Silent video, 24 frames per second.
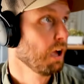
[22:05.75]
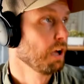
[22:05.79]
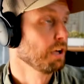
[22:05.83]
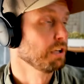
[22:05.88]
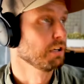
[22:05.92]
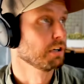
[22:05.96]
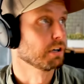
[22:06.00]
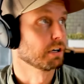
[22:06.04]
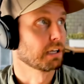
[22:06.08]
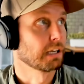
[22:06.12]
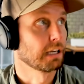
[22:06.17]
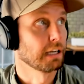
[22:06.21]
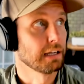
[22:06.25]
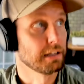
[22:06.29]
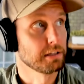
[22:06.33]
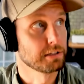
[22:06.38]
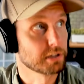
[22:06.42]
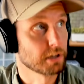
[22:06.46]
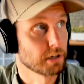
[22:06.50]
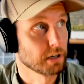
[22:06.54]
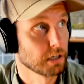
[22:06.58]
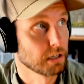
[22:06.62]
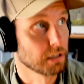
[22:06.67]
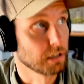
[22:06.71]
your
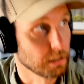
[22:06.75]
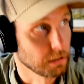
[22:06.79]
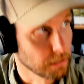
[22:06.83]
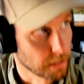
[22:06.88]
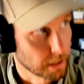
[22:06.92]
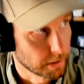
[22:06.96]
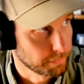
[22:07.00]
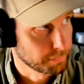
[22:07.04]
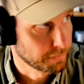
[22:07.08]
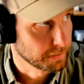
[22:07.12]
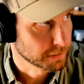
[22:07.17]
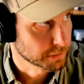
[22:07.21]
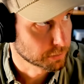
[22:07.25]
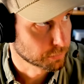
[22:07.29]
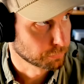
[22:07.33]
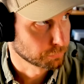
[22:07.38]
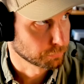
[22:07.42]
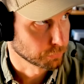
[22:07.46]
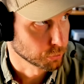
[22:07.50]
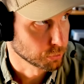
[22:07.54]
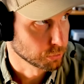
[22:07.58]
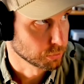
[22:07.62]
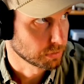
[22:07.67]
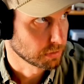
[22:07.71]
kids are going to love this
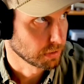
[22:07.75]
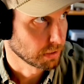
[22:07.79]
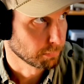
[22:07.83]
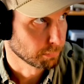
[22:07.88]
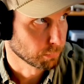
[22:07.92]
fruit